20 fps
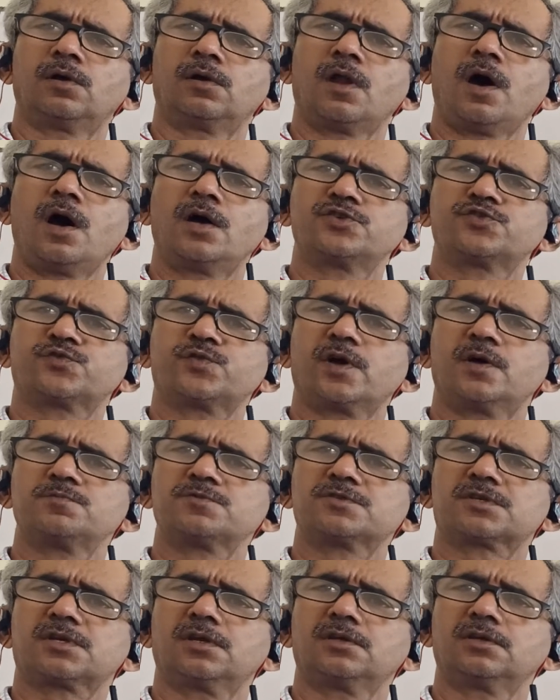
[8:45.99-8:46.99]
Large
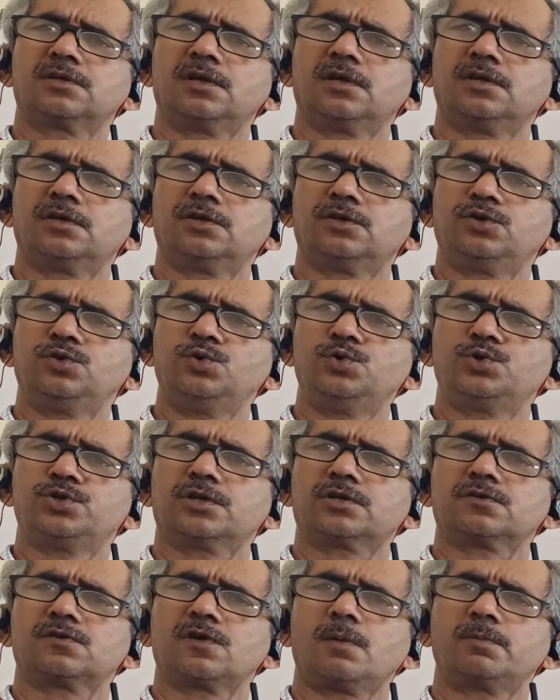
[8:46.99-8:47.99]
firms can gain
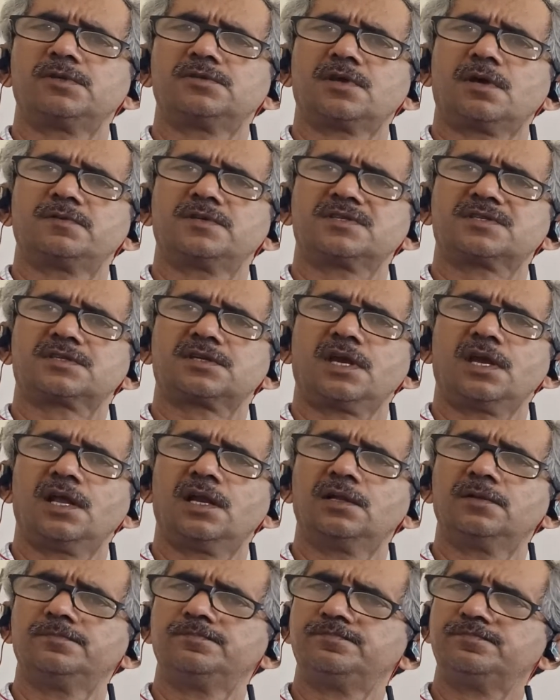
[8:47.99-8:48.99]
huge economies of
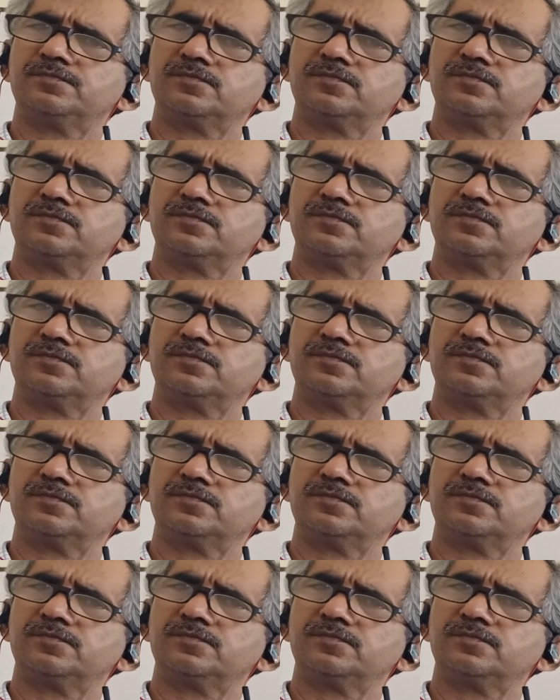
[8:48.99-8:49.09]
scale,